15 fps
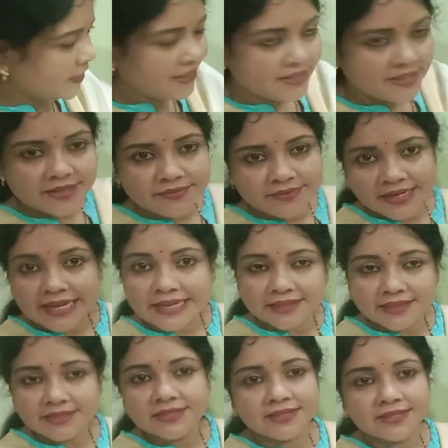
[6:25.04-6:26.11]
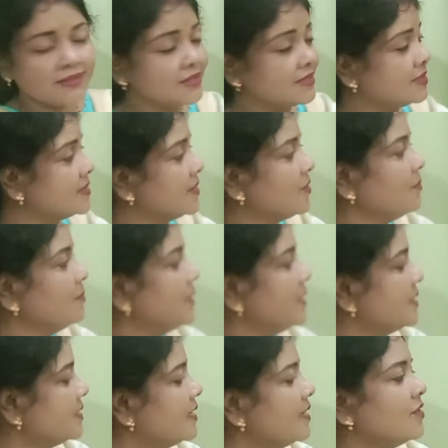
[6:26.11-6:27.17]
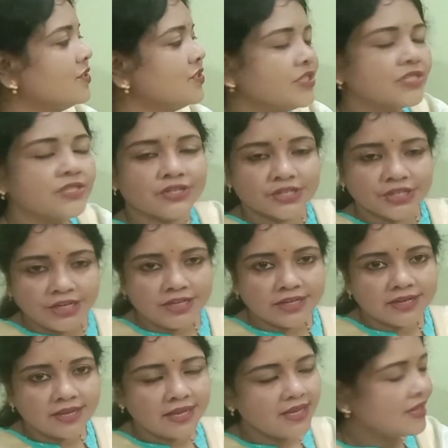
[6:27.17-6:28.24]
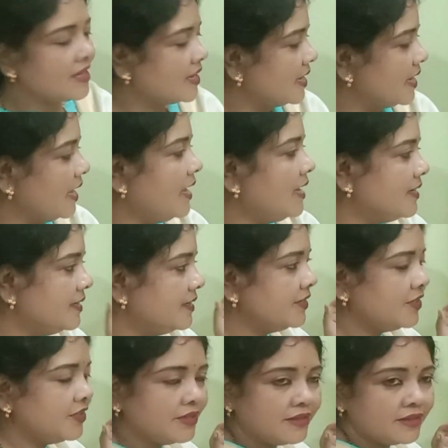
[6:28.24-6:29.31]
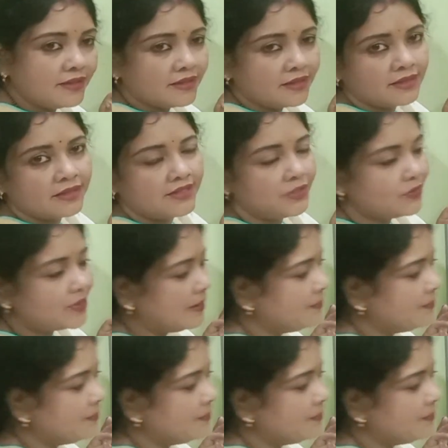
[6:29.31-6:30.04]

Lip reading: is given like this. This is a combinational logic circuit, and you have